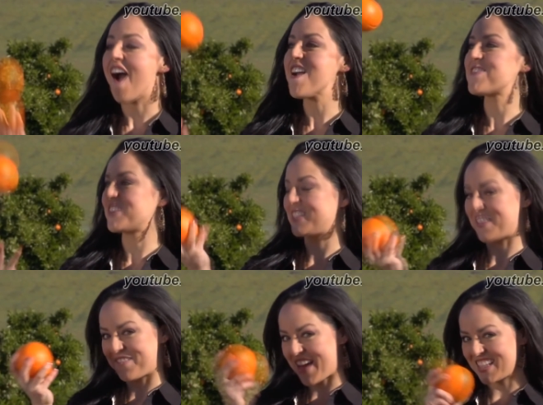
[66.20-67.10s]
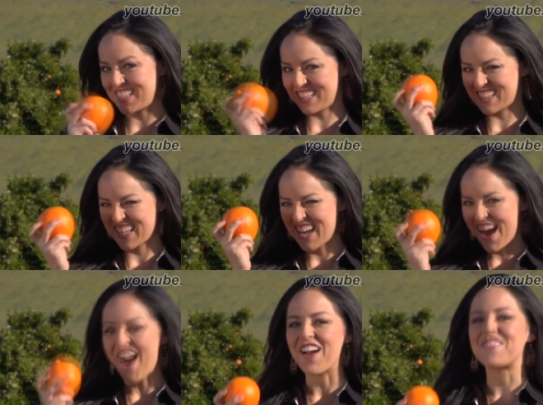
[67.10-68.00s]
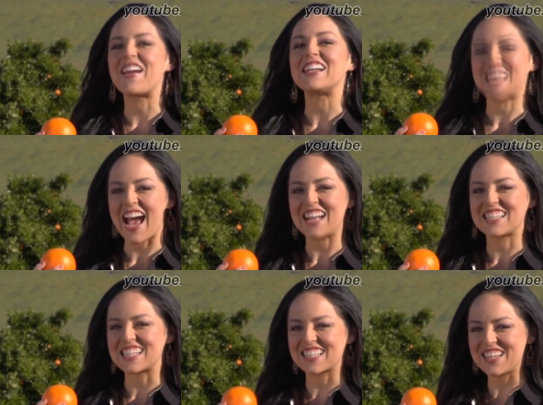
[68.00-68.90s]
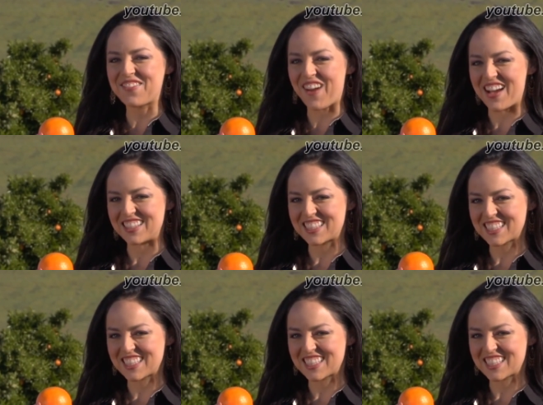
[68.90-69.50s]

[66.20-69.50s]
Our fruits and veggies are fantastically fresh.